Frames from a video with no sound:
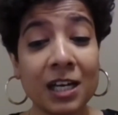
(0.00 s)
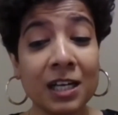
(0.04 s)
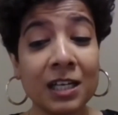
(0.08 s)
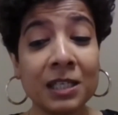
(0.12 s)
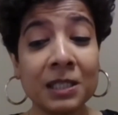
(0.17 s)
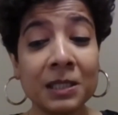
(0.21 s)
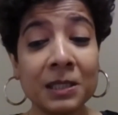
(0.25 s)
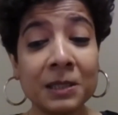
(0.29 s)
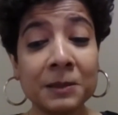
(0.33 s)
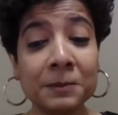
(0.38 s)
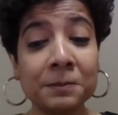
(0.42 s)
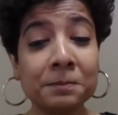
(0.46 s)

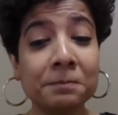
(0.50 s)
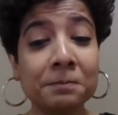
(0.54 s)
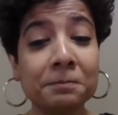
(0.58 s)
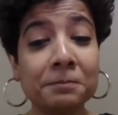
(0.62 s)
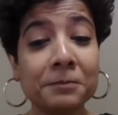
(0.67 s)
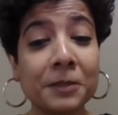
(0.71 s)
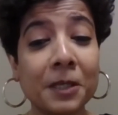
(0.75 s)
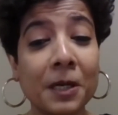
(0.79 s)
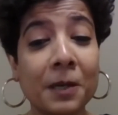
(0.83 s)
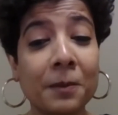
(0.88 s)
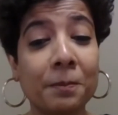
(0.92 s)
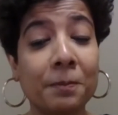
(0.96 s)

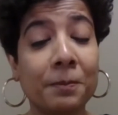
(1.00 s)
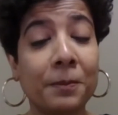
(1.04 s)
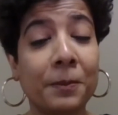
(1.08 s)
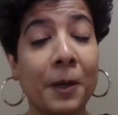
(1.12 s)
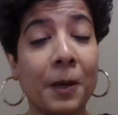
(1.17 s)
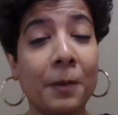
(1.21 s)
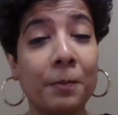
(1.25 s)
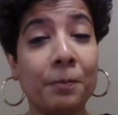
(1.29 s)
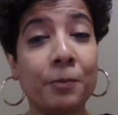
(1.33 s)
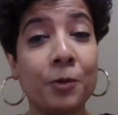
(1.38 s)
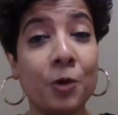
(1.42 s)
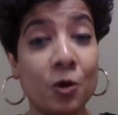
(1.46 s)

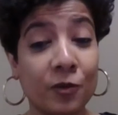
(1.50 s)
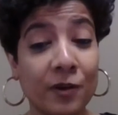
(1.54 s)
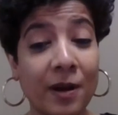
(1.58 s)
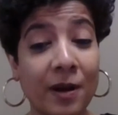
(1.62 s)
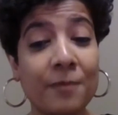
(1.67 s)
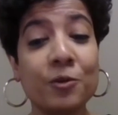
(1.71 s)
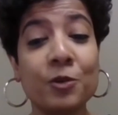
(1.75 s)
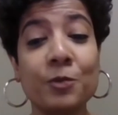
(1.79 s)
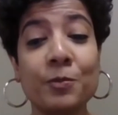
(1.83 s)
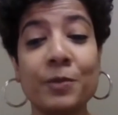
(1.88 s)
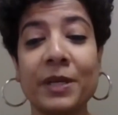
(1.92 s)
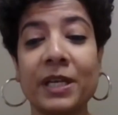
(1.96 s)

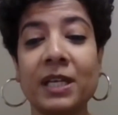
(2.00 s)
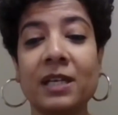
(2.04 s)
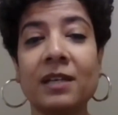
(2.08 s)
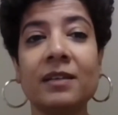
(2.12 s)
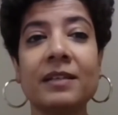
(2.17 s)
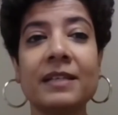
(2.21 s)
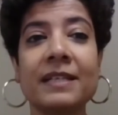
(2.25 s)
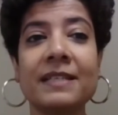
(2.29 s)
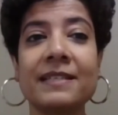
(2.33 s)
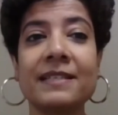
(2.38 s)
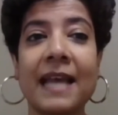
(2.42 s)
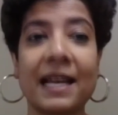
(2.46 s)
program would
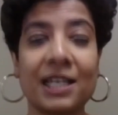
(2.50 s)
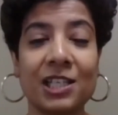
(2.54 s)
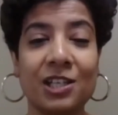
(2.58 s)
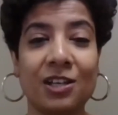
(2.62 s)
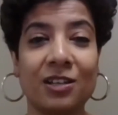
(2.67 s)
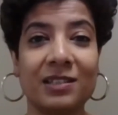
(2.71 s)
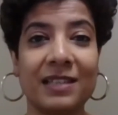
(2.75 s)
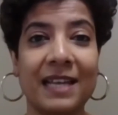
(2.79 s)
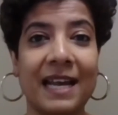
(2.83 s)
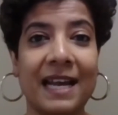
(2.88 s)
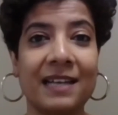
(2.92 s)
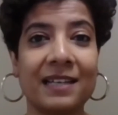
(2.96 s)
be
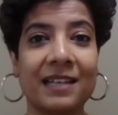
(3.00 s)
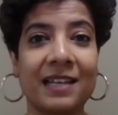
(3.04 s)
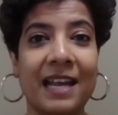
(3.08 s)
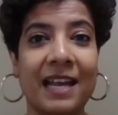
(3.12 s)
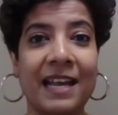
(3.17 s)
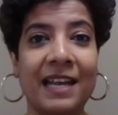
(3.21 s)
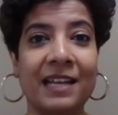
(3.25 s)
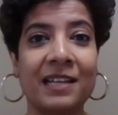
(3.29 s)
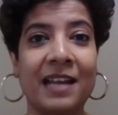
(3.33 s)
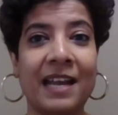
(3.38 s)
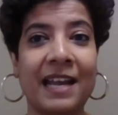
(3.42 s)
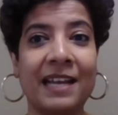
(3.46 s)
exactly on
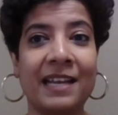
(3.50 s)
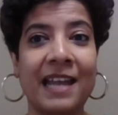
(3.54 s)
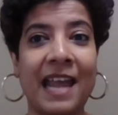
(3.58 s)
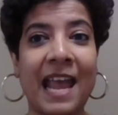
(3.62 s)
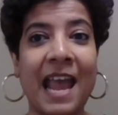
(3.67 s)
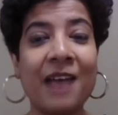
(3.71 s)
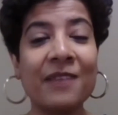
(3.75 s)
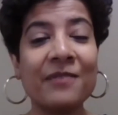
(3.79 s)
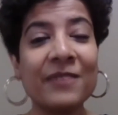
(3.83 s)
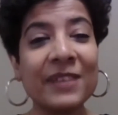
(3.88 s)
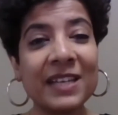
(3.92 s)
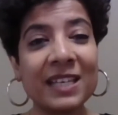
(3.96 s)
that,
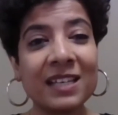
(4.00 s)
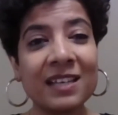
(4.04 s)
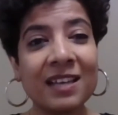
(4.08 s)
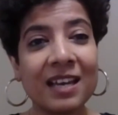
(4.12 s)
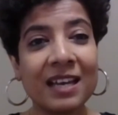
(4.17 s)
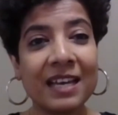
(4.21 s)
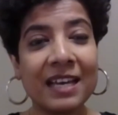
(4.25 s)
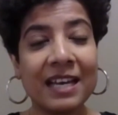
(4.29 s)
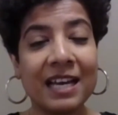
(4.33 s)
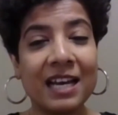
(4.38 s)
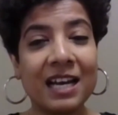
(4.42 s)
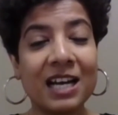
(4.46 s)
and
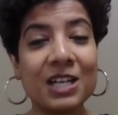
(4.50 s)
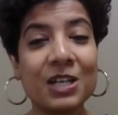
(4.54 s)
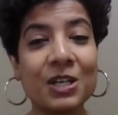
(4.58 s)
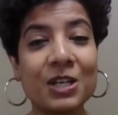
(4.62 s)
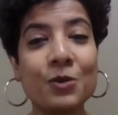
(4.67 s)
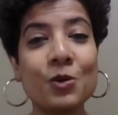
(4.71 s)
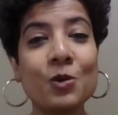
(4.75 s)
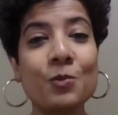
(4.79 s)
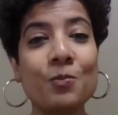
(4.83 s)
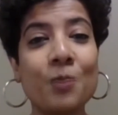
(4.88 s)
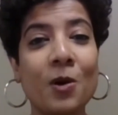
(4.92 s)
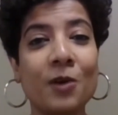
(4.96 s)
having
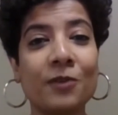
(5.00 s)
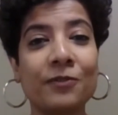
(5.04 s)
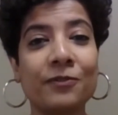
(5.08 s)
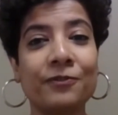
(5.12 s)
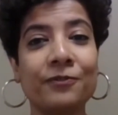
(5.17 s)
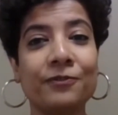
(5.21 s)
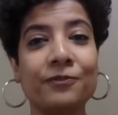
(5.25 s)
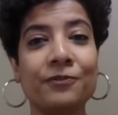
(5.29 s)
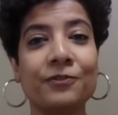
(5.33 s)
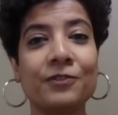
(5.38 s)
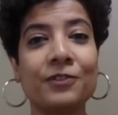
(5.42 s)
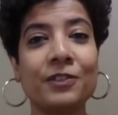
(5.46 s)
a group
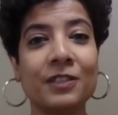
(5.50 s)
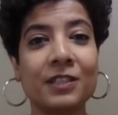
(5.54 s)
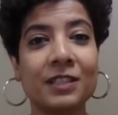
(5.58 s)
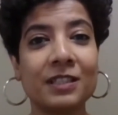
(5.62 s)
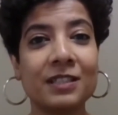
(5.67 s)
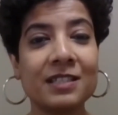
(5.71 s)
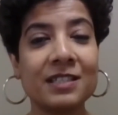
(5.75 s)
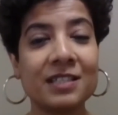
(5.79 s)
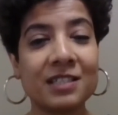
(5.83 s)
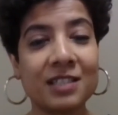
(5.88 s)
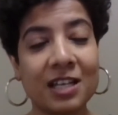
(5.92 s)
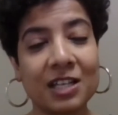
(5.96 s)
of
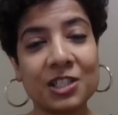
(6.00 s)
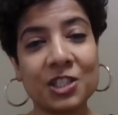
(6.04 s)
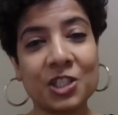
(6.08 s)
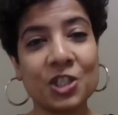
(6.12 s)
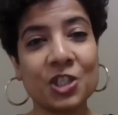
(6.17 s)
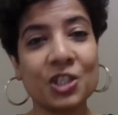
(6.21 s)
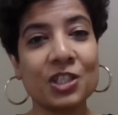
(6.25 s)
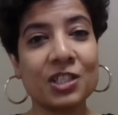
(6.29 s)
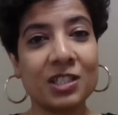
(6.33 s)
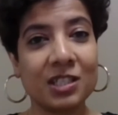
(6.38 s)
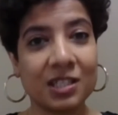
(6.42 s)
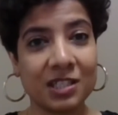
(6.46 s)

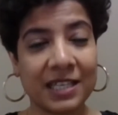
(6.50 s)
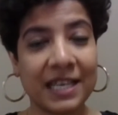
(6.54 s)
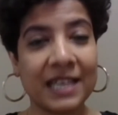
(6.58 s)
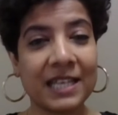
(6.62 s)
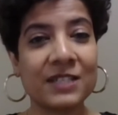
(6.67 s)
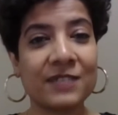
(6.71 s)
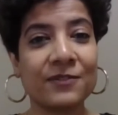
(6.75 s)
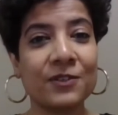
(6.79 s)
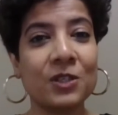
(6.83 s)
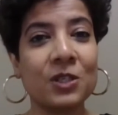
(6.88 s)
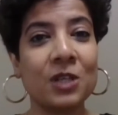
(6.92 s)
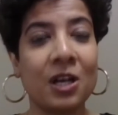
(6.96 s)
such
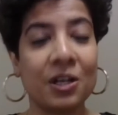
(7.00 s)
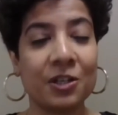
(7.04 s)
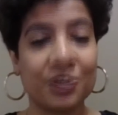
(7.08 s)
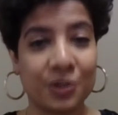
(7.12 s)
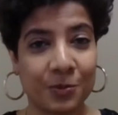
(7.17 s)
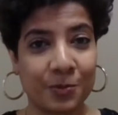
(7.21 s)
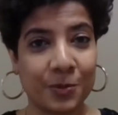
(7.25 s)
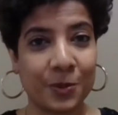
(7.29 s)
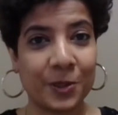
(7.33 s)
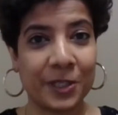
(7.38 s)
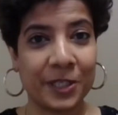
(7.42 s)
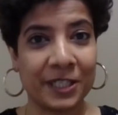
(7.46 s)
successful
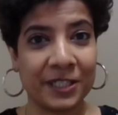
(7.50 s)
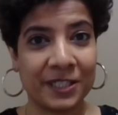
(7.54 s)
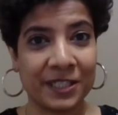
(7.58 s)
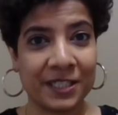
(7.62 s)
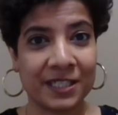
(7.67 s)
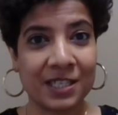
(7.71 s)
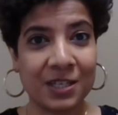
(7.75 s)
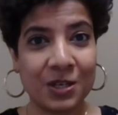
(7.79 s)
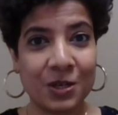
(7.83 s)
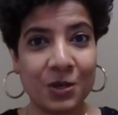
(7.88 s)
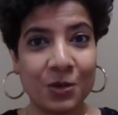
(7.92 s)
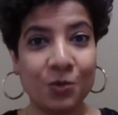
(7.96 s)

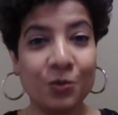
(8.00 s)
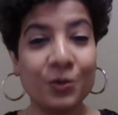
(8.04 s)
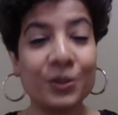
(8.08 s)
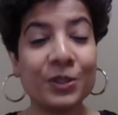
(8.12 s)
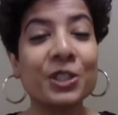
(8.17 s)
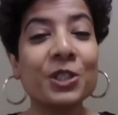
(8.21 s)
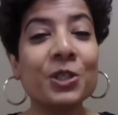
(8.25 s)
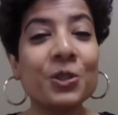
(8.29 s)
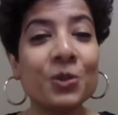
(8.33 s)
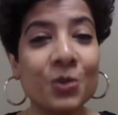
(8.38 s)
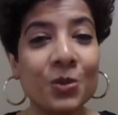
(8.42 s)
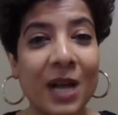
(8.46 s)
entrepreneurs
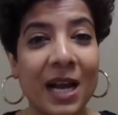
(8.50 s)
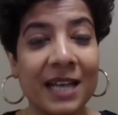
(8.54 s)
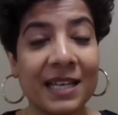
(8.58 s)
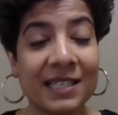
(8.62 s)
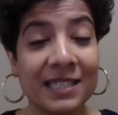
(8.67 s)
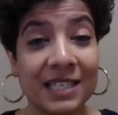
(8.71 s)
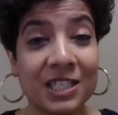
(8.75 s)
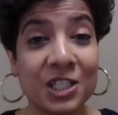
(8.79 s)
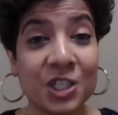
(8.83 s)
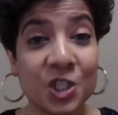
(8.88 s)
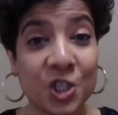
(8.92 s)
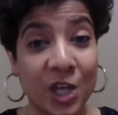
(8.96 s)
with you
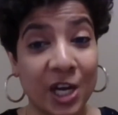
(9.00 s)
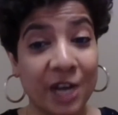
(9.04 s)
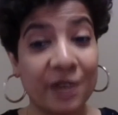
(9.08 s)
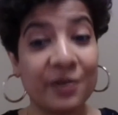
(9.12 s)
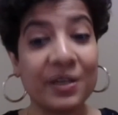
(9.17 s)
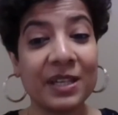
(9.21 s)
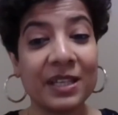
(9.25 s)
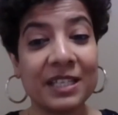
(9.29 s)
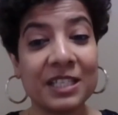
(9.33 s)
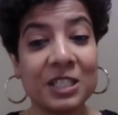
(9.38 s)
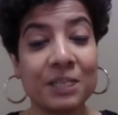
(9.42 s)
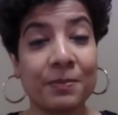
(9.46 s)
guys and
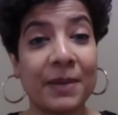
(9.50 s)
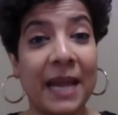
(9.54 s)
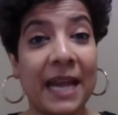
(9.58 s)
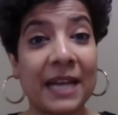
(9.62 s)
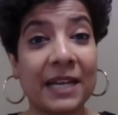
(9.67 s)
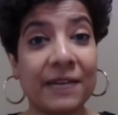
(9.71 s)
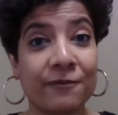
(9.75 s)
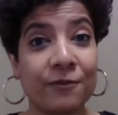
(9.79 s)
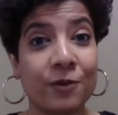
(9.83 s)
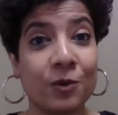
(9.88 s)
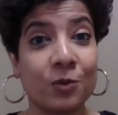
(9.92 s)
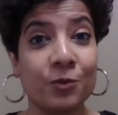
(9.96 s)
sharing this
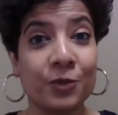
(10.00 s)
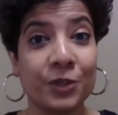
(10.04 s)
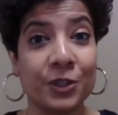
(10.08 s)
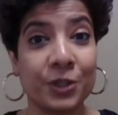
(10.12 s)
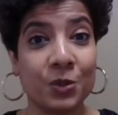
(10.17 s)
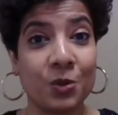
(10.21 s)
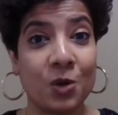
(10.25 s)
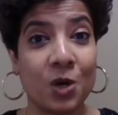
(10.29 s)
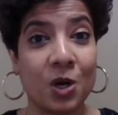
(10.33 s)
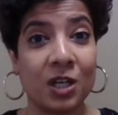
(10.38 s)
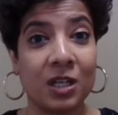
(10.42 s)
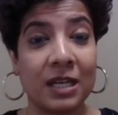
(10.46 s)
platform
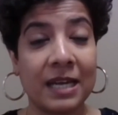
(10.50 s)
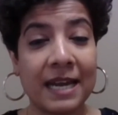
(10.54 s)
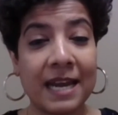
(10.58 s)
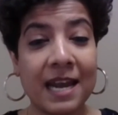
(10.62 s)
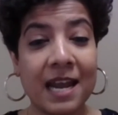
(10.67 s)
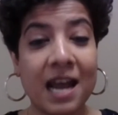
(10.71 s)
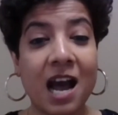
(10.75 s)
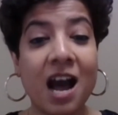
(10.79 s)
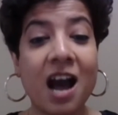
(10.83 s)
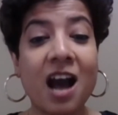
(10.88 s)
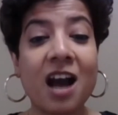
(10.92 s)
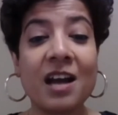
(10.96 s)
with you all,
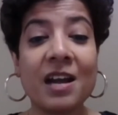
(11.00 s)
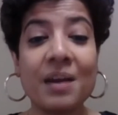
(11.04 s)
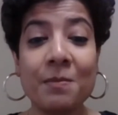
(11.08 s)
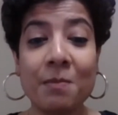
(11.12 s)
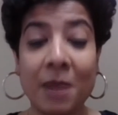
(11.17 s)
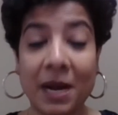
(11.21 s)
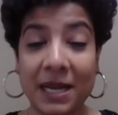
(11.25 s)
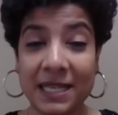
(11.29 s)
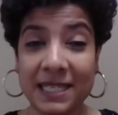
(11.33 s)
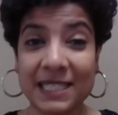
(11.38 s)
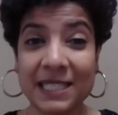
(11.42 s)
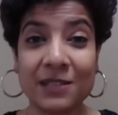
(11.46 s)

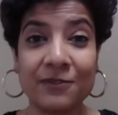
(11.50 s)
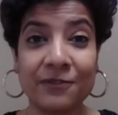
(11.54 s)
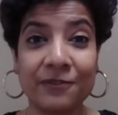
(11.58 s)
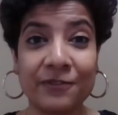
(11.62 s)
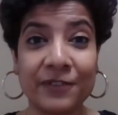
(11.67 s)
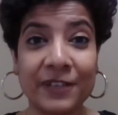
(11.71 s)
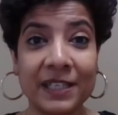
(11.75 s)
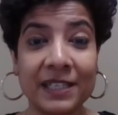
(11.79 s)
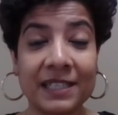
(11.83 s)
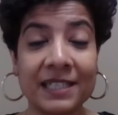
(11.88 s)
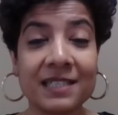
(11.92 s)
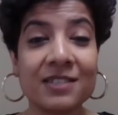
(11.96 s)
I
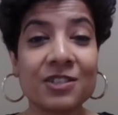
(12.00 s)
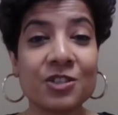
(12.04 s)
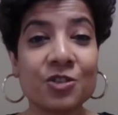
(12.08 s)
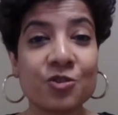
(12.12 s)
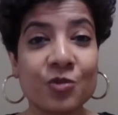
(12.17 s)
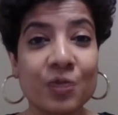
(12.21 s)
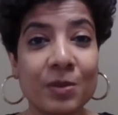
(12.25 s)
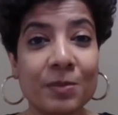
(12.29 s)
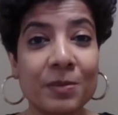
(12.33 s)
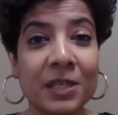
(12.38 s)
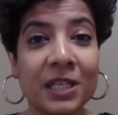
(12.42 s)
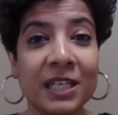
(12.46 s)
myself feel
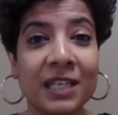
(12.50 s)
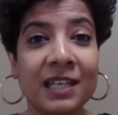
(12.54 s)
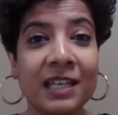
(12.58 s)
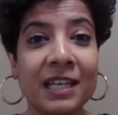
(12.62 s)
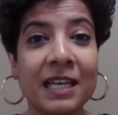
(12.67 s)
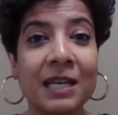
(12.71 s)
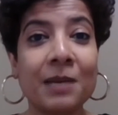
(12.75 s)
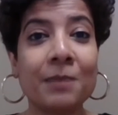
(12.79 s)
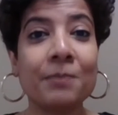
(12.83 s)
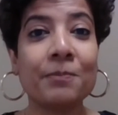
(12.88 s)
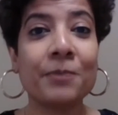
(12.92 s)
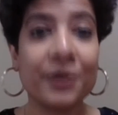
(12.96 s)

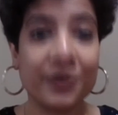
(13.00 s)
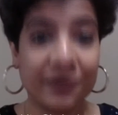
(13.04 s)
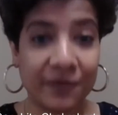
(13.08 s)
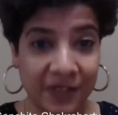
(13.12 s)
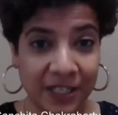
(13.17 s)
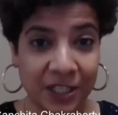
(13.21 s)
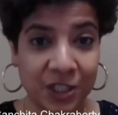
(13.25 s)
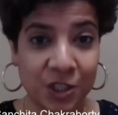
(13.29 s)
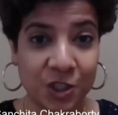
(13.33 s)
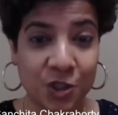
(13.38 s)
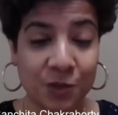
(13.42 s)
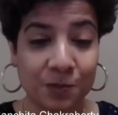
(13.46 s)
extremely
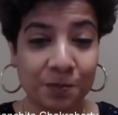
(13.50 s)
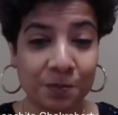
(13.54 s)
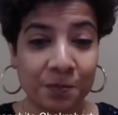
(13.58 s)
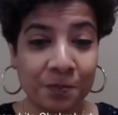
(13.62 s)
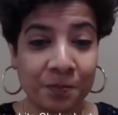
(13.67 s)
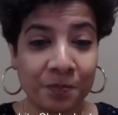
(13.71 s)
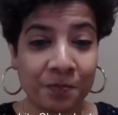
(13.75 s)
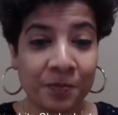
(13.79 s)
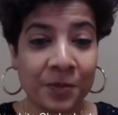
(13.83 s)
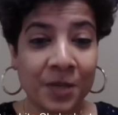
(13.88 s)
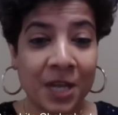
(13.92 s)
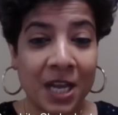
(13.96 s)
privileged.
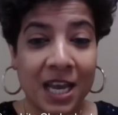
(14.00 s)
